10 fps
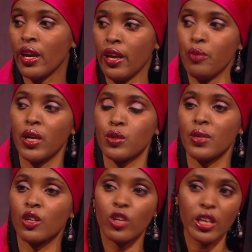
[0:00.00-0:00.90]
It makes
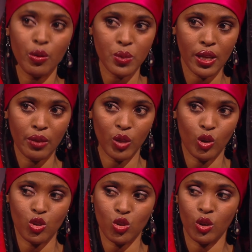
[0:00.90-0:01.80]
me really upset,
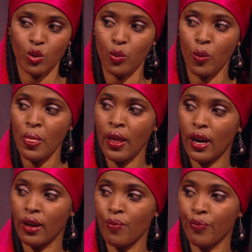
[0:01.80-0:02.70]
because, you know,
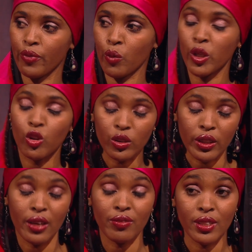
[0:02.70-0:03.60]
we don't
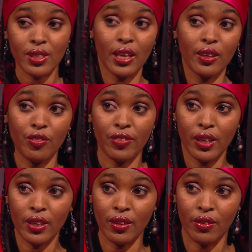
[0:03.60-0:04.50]
have this kind of
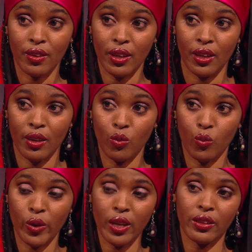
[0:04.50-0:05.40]
feelings, and
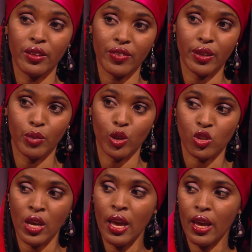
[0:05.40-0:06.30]
we are different, because
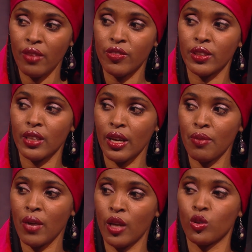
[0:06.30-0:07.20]
every
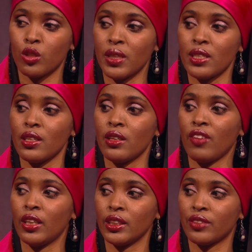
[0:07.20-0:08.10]
time I look at myself,
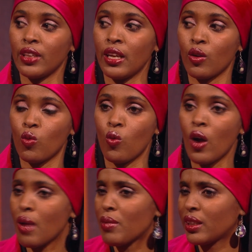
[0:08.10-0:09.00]
I just feel like,
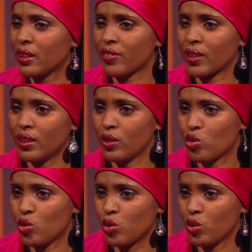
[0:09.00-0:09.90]
why am I different
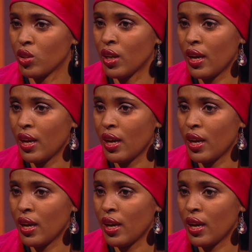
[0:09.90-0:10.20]
to